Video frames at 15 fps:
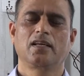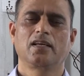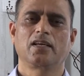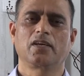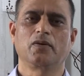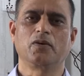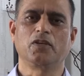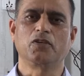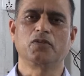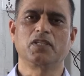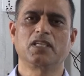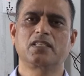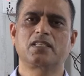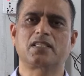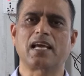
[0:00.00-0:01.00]

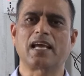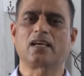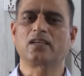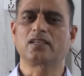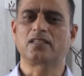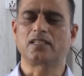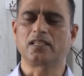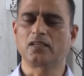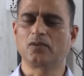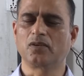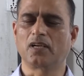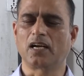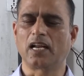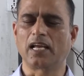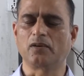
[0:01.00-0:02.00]
Using
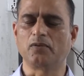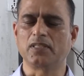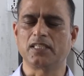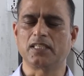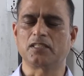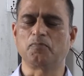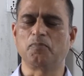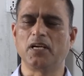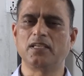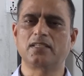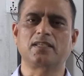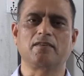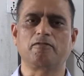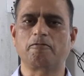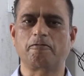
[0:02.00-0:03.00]
singular languages
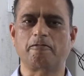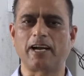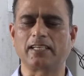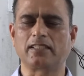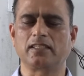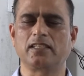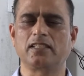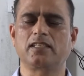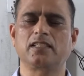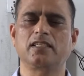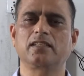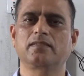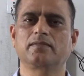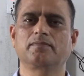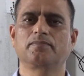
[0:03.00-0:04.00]
builds a
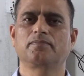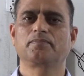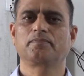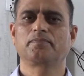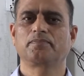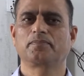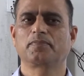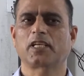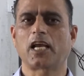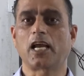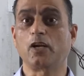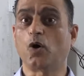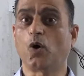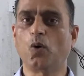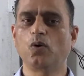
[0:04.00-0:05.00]
fraternity,
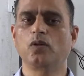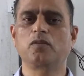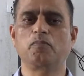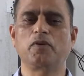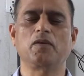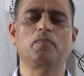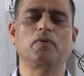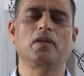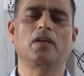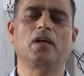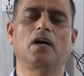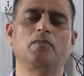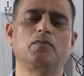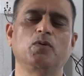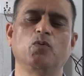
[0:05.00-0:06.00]
and all the people
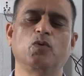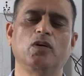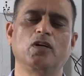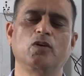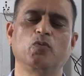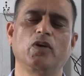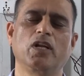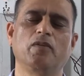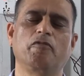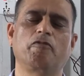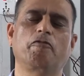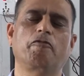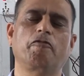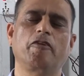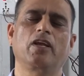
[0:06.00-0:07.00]
of the world will
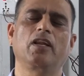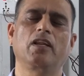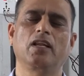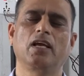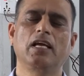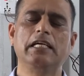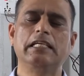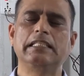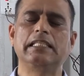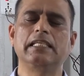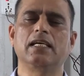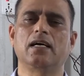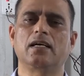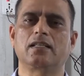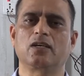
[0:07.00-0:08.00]
feel
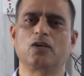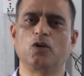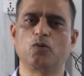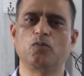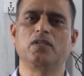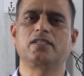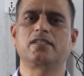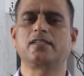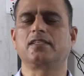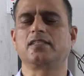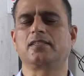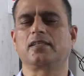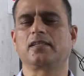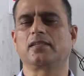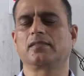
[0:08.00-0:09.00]
they are the global
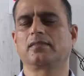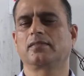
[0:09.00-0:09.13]
citizen.